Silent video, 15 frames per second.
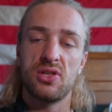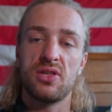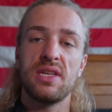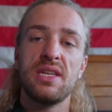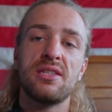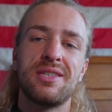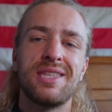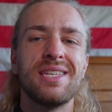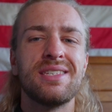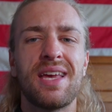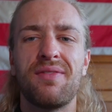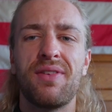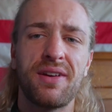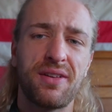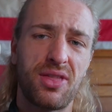These
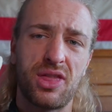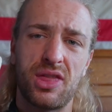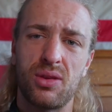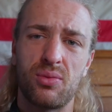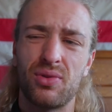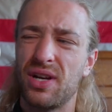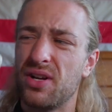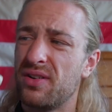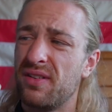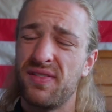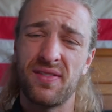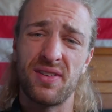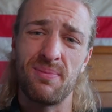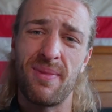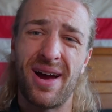have like
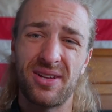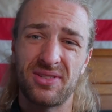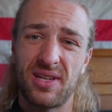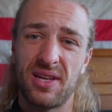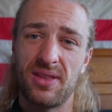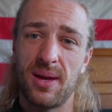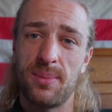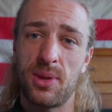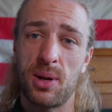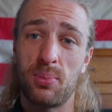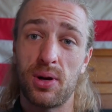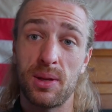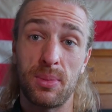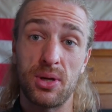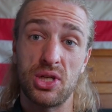350 miles on them. They're
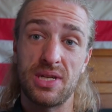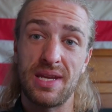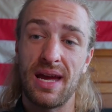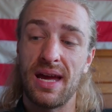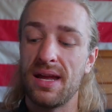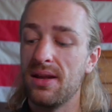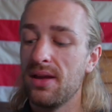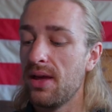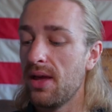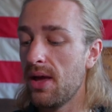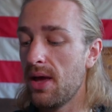pretty much dead.